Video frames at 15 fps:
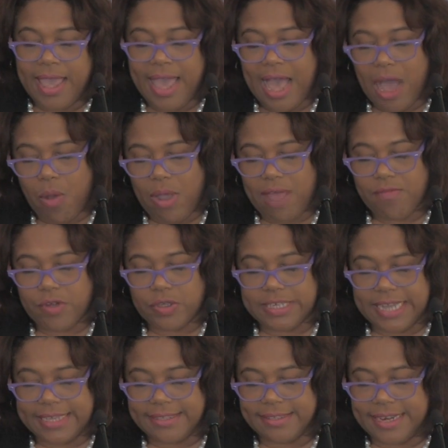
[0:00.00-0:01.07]
However,
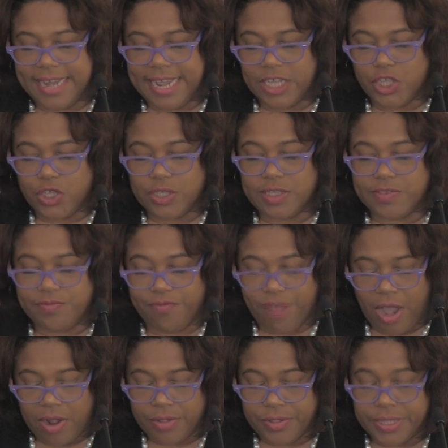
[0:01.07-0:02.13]
destinations
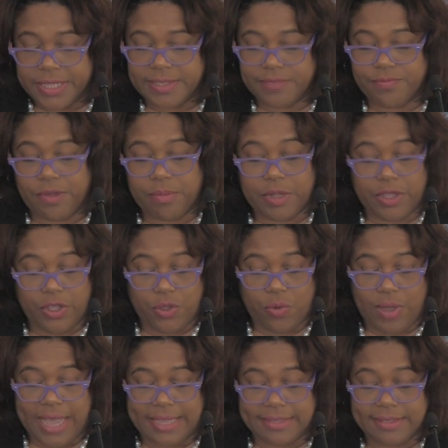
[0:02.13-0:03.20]
farthest from the
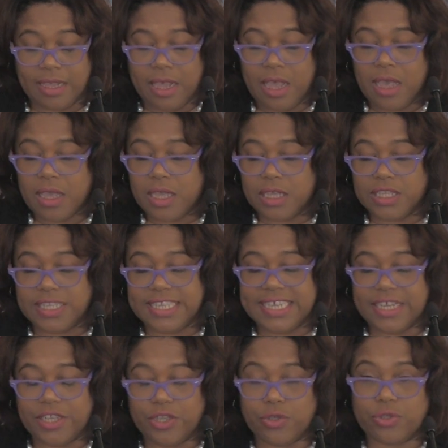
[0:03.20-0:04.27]
U.S.
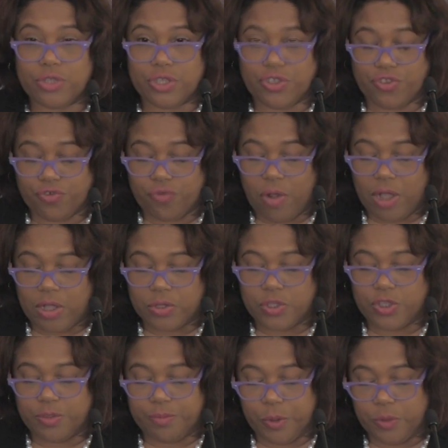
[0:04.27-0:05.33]
continue to struggle
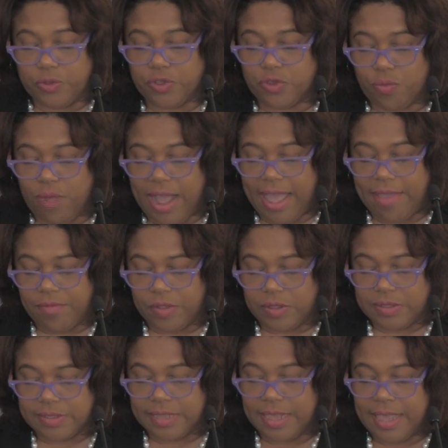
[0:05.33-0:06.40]
to boost
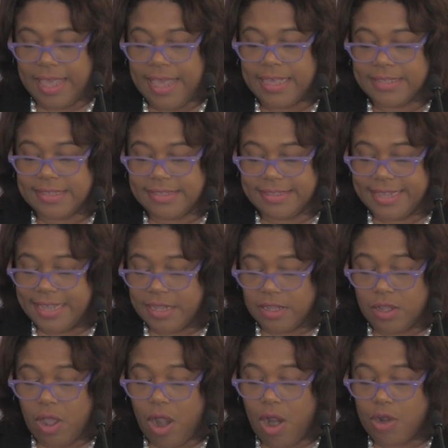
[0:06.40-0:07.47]
arrivals.
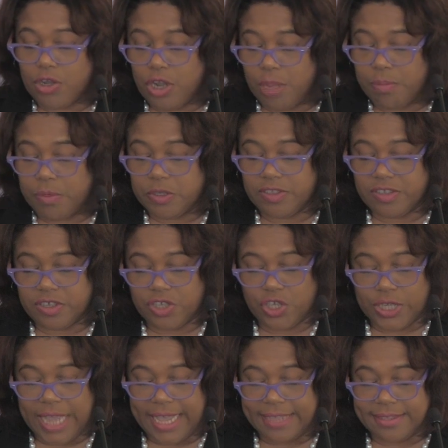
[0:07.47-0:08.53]
Still, our numbers
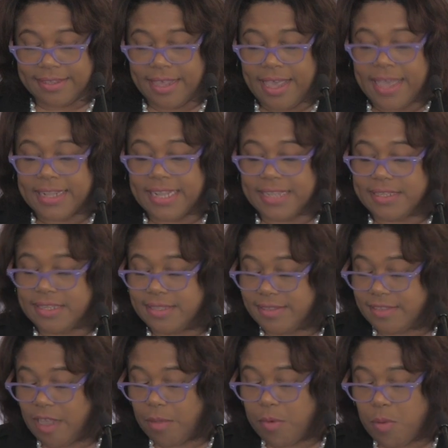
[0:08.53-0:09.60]
suggest that the
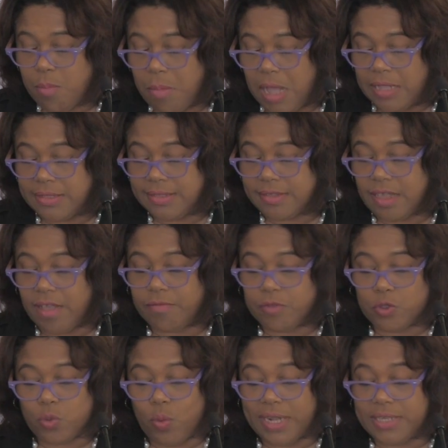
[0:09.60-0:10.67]
summer months of
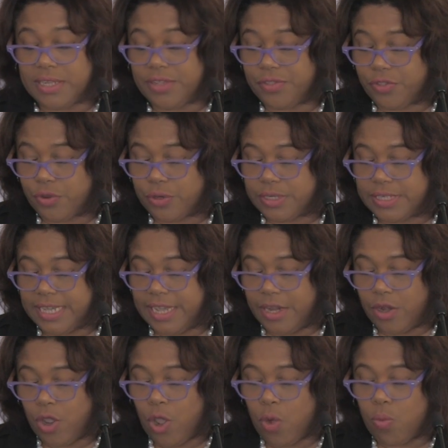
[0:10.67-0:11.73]

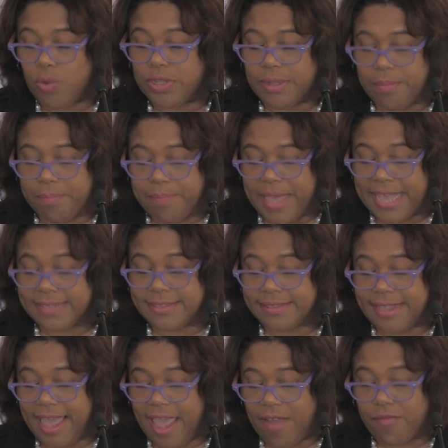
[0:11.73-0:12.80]
2013 were the best
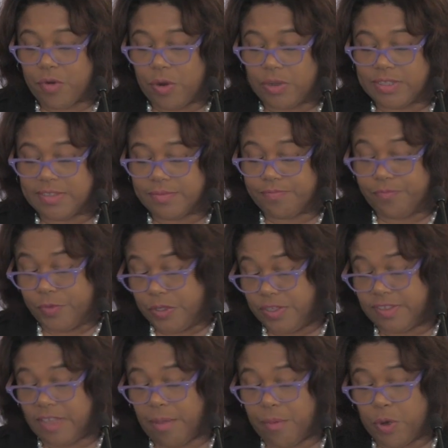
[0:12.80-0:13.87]
ever for
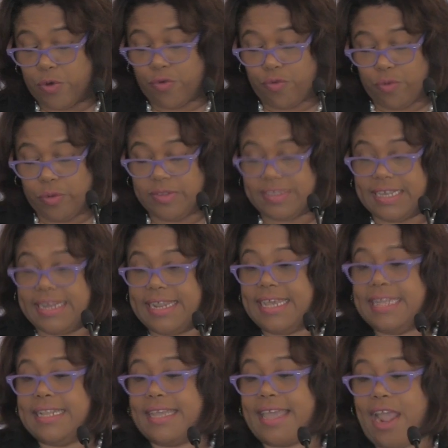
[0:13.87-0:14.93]
summer cruising
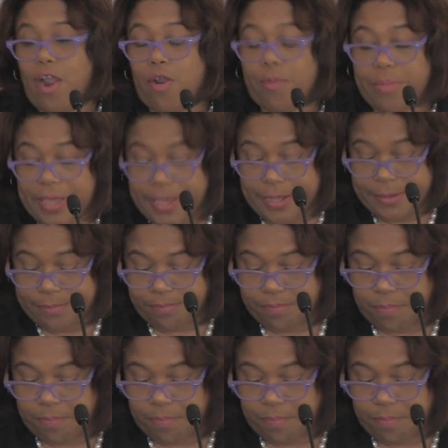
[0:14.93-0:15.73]
in the Caribbean.